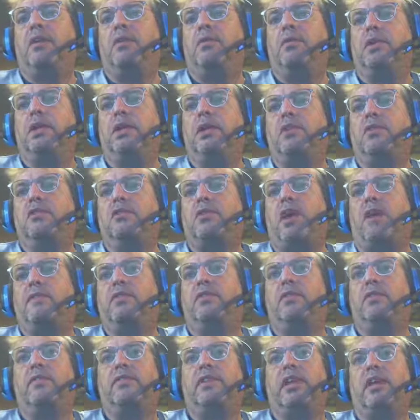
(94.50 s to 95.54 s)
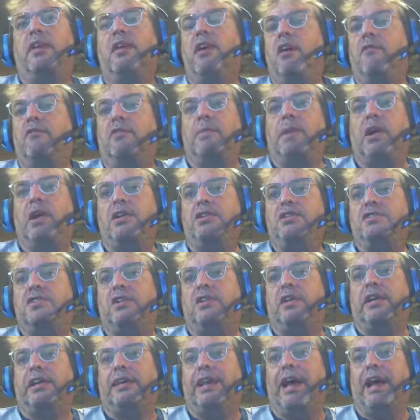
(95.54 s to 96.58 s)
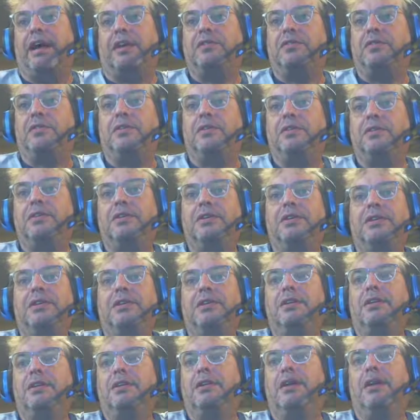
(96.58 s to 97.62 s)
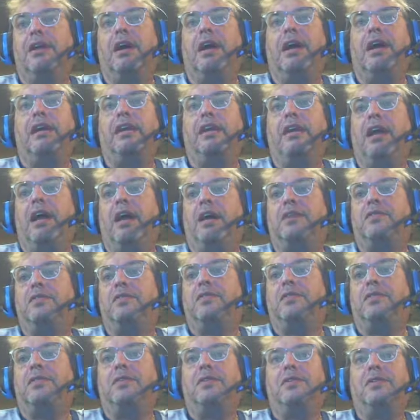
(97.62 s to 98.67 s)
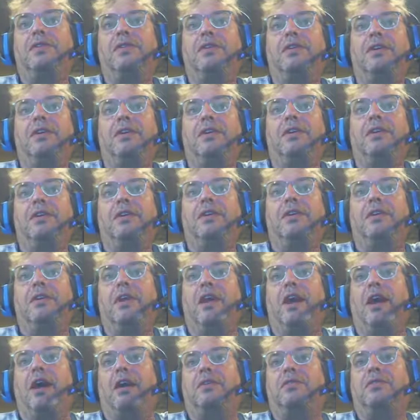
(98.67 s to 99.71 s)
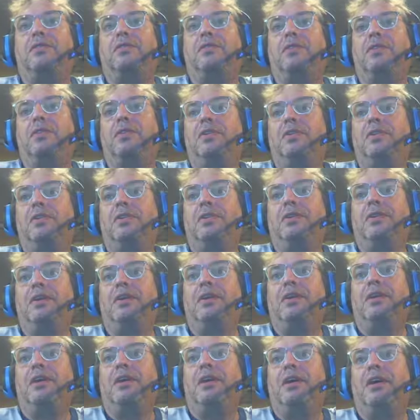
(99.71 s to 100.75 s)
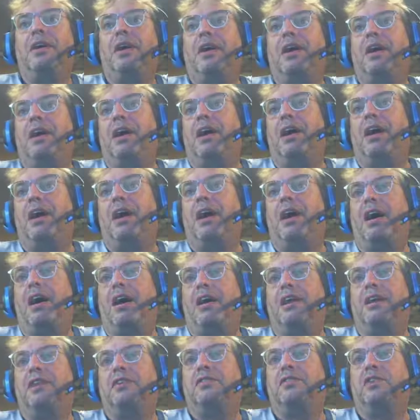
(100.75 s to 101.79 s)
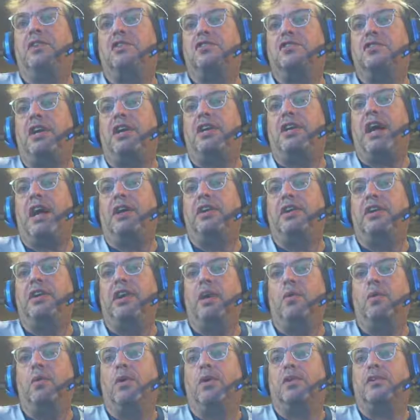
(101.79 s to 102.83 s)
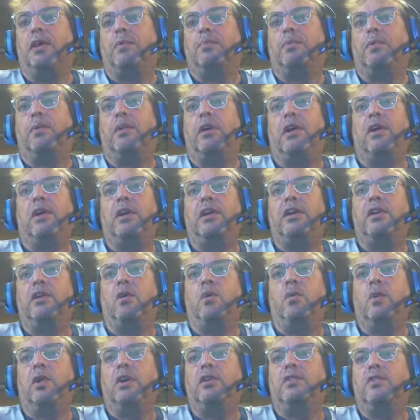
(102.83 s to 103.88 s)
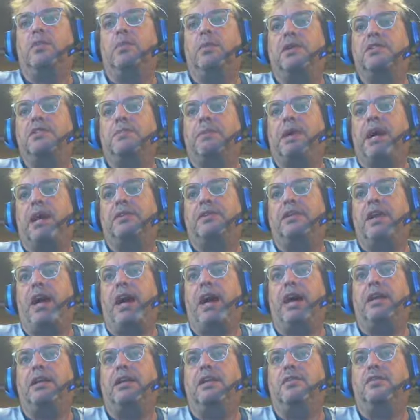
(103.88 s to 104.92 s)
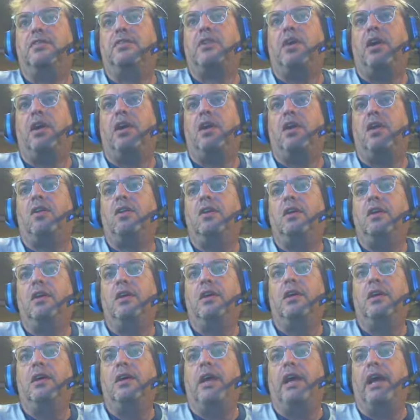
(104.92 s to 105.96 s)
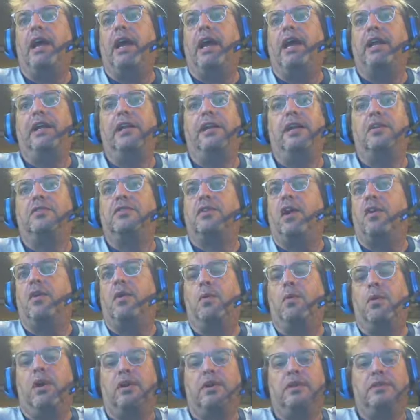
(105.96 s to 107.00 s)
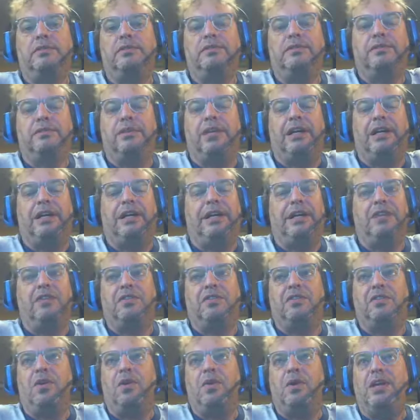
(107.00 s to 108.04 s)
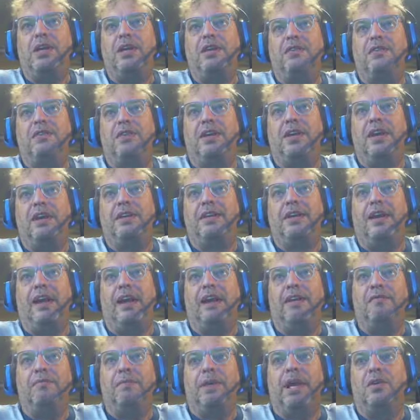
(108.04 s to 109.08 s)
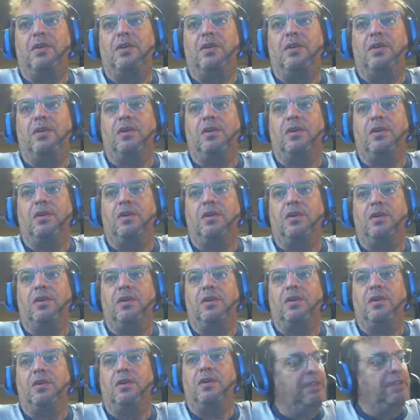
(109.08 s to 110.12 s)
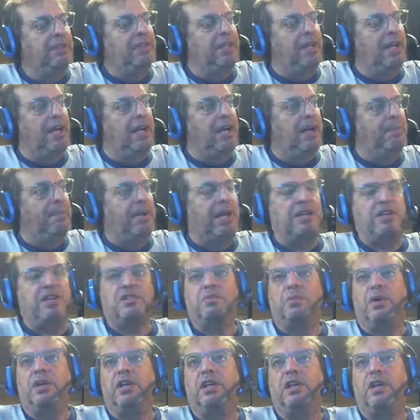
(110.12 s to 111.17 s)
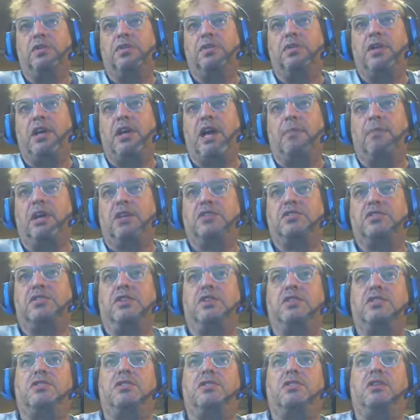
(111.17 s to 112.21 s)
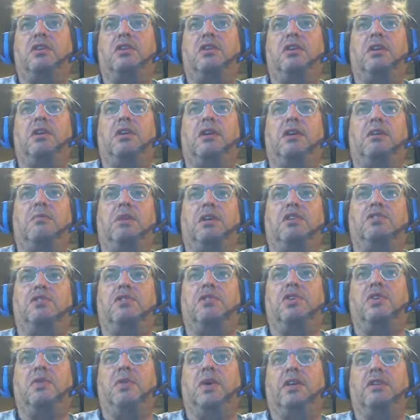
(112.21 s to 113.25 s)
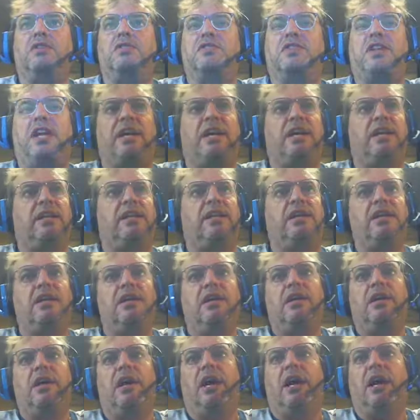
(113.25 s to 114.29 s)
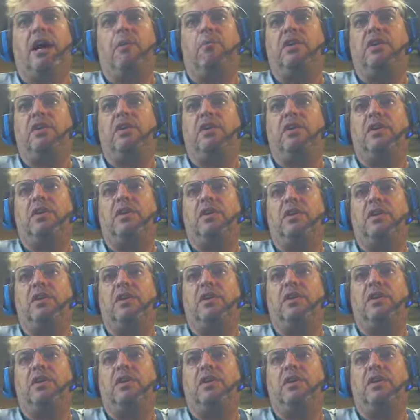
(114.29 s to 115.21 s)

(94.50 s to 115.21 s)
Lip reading: I don't need to drive you through everything. From there, you just click Next. All right, next, next. It is going to shut down your network temporarily. Don't worry too much about that. Install, and it does all the work. Again, so easy, a caveman can do it. But I just wanted to go through that. Make sure you understand. Once it